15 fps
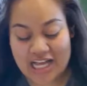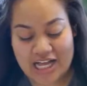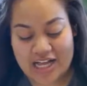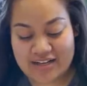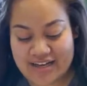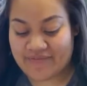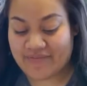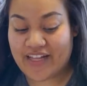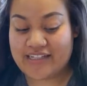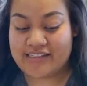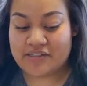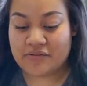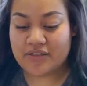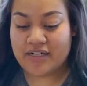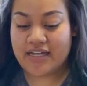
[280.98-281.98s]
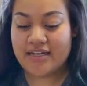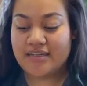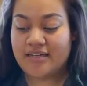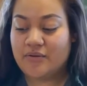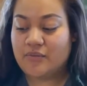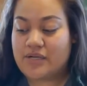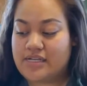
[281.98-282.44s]
Okay, so what I
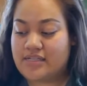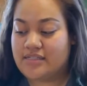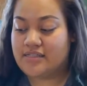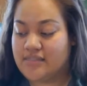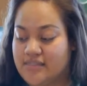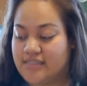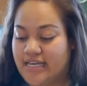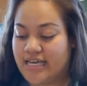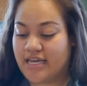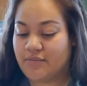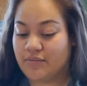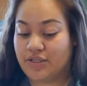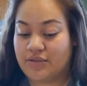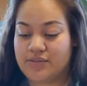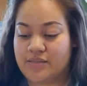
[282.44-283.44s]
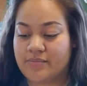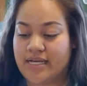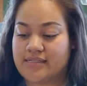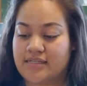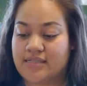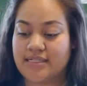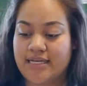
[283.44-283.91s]
did was use the masking